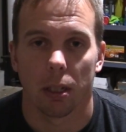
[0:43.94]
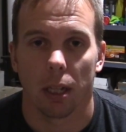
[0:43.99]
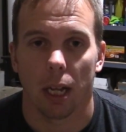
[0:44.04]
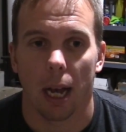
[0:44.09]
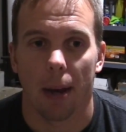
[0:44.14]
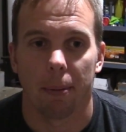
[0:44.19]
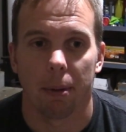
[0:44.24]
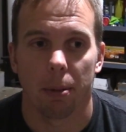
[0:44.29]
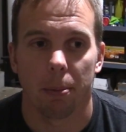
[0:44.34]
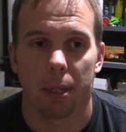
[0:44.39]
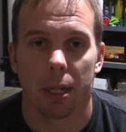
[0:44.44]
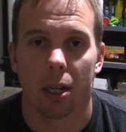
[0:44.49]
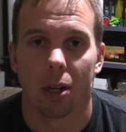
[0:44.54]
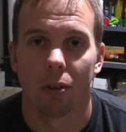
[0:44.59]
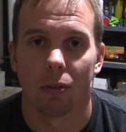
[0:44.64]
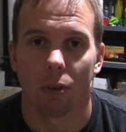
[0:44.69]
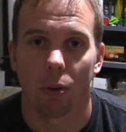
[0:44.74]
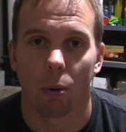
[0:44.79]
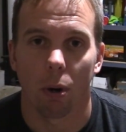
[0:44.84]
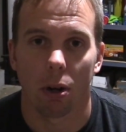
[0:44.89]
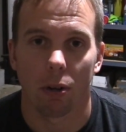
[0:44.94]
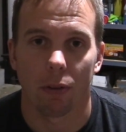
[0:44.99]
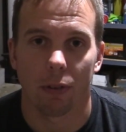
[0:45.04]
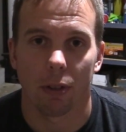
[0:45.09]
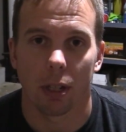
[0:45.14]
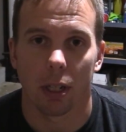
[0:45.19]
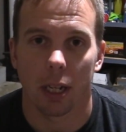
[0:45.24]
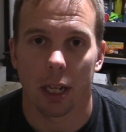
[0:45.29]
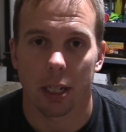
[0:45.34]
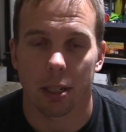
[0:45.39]
I'm going to be going for work for
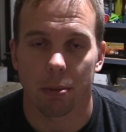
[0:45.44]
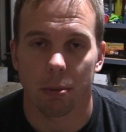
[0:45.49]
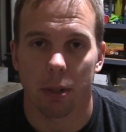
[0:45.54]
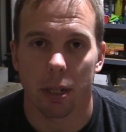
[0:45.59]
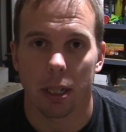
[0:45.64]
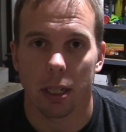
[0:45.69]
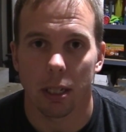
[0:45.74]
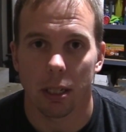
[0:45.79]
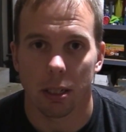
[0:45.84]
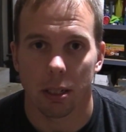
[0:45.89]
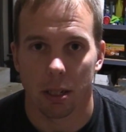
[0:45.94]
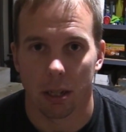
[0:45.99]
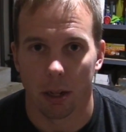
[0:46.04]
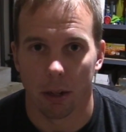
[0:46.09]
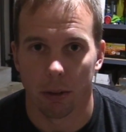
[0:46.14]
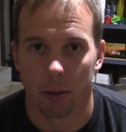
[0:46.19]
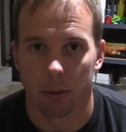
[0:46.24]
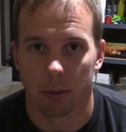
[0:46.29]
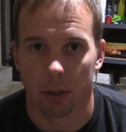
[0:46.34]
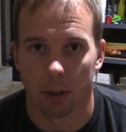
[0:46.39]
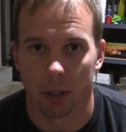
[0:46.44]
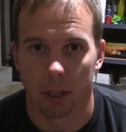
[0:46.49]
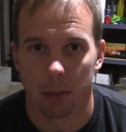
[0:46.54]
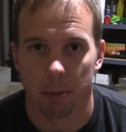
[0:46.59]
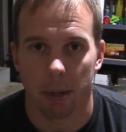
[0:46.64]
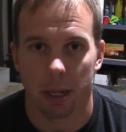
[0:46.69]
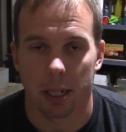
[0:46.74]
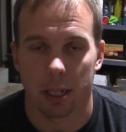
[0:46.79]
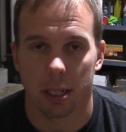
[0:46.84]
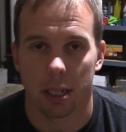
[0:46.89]
the next week, so don't
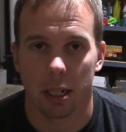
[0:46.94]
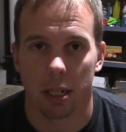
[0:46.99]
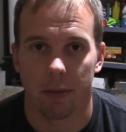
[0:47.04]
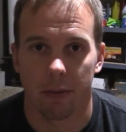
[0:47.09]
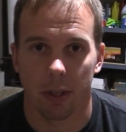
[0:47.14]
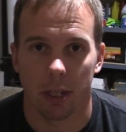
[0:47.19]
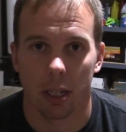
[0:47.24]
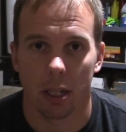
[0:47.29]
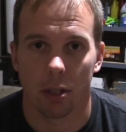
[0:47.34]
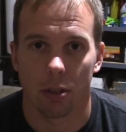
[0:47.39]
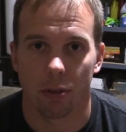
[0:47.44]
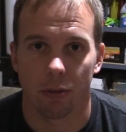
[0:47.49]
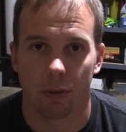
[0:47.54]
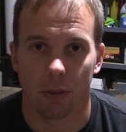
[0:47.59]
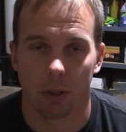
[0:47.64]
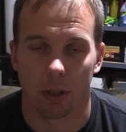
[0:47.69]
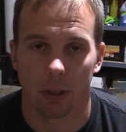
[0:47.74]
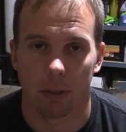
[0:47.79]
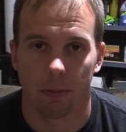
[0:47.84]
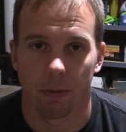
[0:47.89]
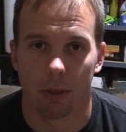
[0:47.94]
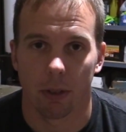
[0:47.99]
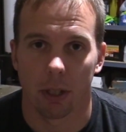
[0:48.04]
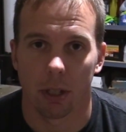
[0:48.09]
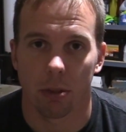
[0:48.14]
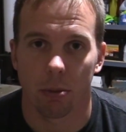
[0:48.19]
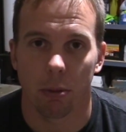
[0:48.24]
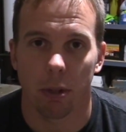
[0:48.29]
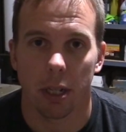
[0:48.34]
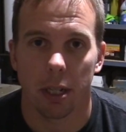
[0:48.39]
expect to see any videos for
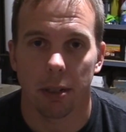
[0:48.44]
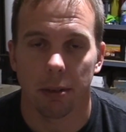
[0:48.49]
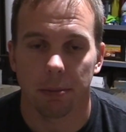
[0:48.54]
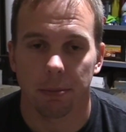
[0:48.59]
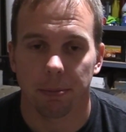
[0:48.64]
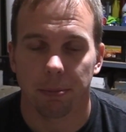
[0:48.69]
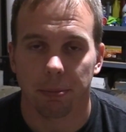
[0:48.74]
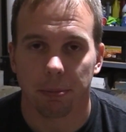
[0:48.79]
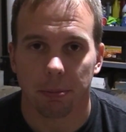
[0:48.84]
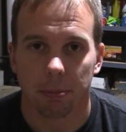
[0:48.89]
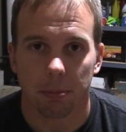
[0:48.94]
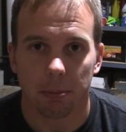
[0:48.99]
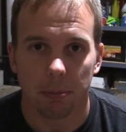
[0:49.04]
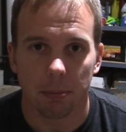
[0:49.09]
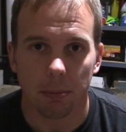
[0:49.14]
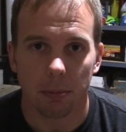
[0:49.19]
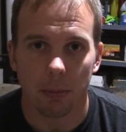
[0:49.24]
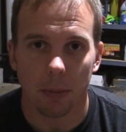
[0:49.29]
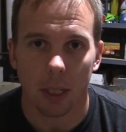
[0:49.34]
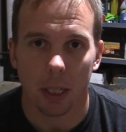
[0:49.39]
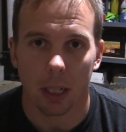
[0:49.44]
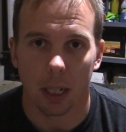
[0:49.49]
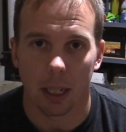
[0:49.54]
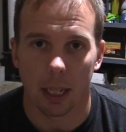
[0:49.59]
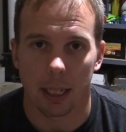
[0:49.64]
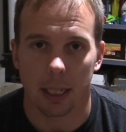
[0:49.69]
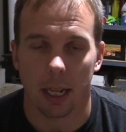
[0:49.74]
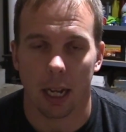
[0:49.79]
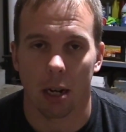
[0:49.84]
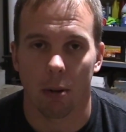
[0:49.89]
this week.
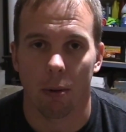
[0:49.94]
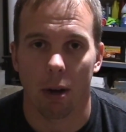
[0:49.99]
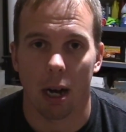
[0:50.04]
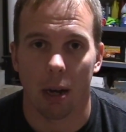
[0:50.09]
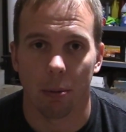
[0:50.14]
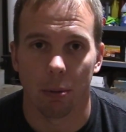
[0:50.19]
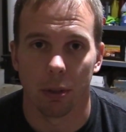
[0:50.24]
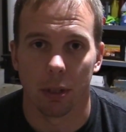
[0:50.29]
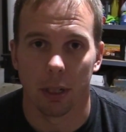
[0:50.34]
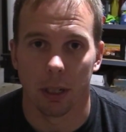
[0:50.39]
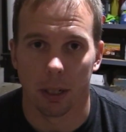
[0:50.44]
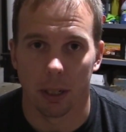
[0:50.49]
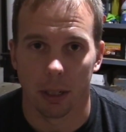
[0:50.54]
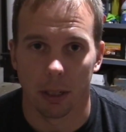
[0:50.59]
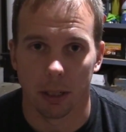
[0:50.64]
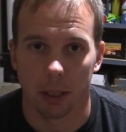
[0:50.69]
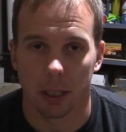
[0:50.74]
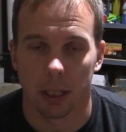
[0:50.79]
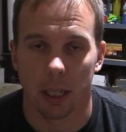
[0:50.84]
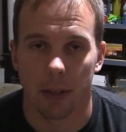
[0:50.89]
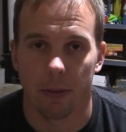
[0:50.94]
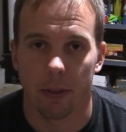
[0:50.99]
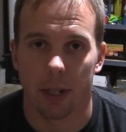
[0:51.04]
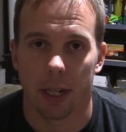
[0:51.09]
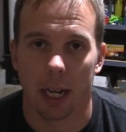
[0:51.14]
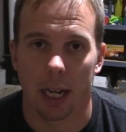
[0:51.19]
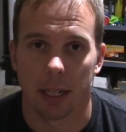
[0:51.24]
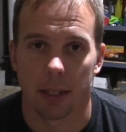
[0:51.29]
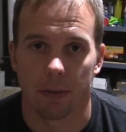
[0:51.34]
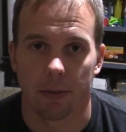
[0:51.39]
That's kind of why I wanted to give you
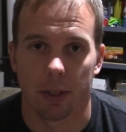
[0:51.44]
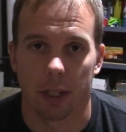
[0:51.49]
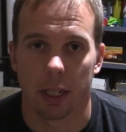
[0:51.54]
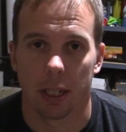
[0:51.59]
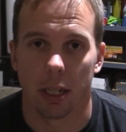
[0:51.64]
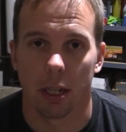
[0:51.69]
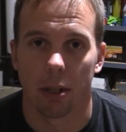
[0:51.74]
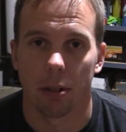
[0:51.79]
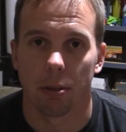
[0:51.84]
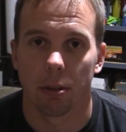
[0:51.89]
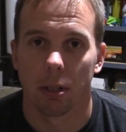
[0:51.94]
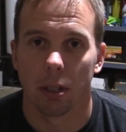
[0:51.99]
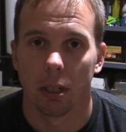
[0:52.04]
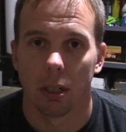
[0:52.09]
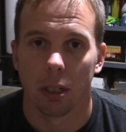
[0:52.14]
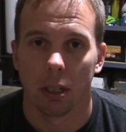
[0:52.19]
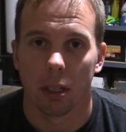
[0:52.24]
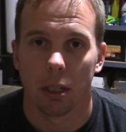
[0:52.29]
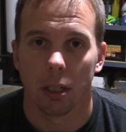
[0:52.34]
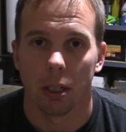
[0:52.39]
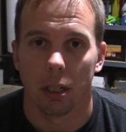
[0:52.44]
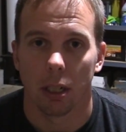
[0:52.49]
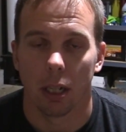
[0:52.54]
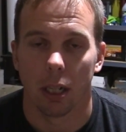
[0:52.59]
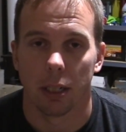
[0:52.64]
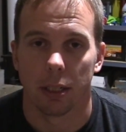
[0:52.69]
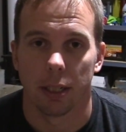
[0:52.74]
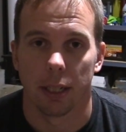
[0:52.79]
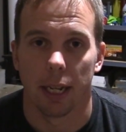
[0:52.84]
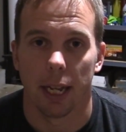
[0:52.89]
guys a video
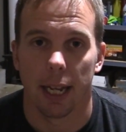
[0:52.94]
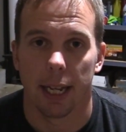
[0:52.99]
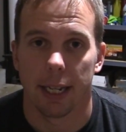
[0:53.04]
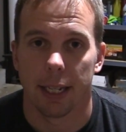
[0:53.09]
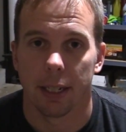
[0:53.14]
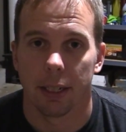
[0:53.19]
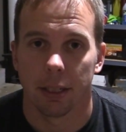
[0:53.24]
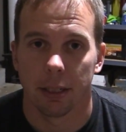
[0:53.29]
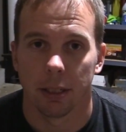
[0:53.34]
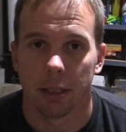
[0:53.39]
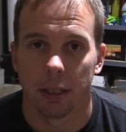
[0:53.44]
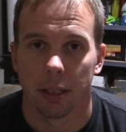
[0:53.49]
today,